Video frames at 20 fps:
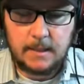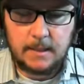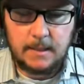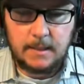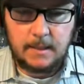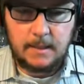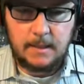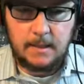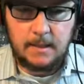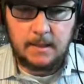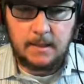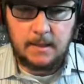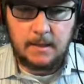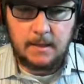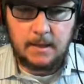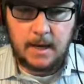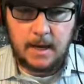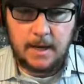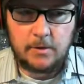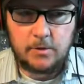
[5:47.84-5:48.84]
and
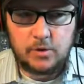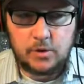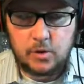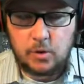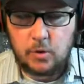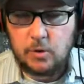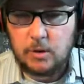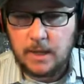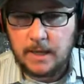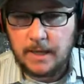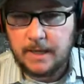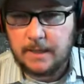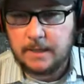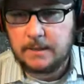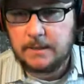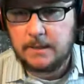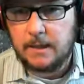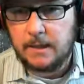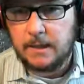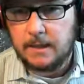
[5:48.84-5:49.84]
I also
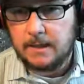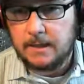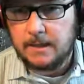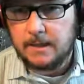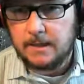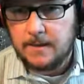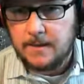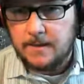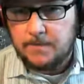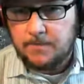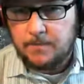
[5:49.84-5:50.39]
liked uh,